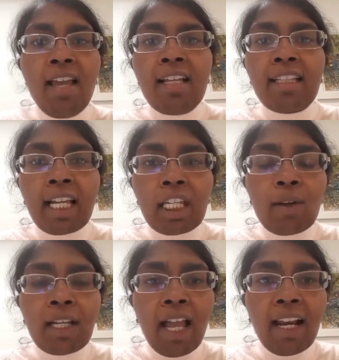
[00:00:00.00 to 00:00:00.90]
Thank
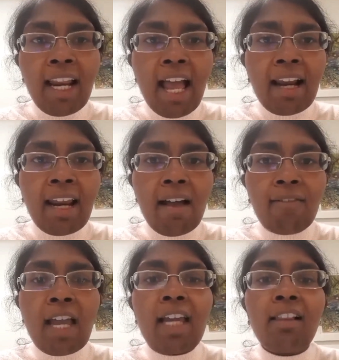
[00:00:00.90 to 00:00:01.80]
you again, and
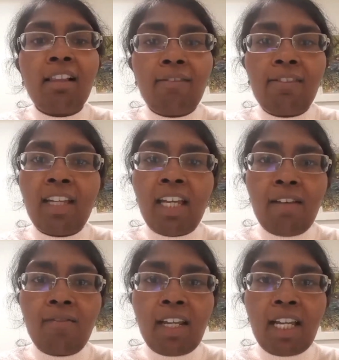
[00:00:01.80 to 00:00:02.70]
have a lovely
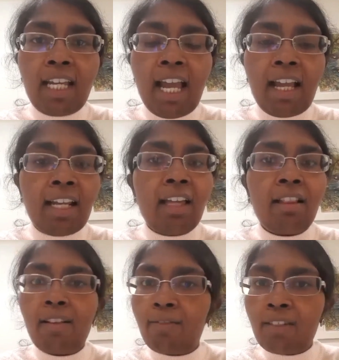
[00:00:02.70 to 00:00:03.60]
evening and a
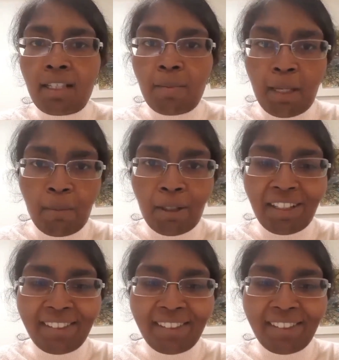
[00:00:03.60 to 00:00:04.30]
lovely September.